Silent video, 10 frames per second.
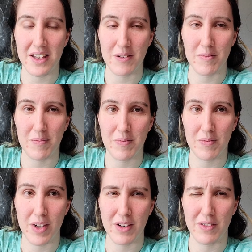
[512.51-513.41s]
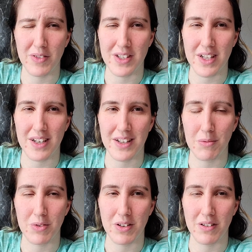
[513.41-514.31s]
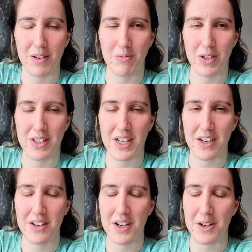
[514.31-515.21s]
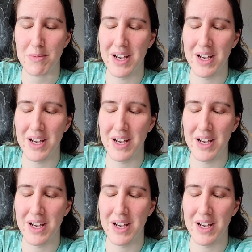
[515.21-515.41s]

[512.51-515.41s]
I don't know if I said it, I'm very tired.